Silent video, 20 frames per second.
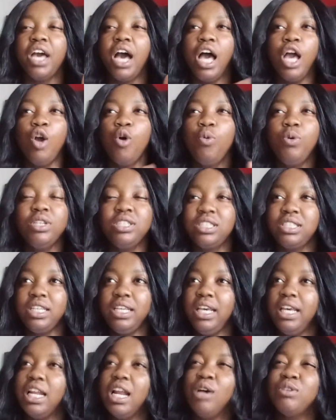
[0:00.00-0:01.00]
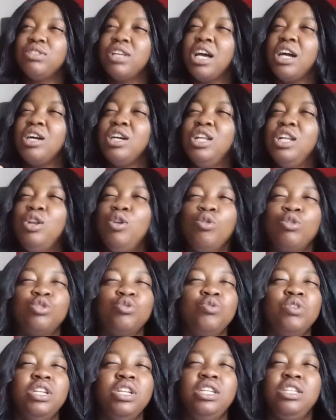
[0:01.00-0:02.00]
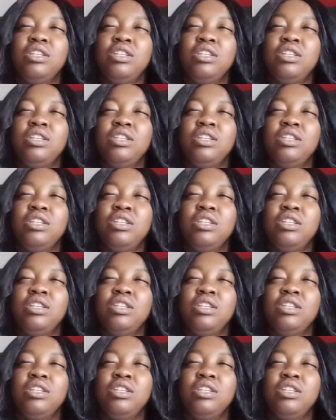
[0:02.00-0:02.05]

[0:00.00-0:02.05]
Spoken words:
I always see it and I was like, it looks really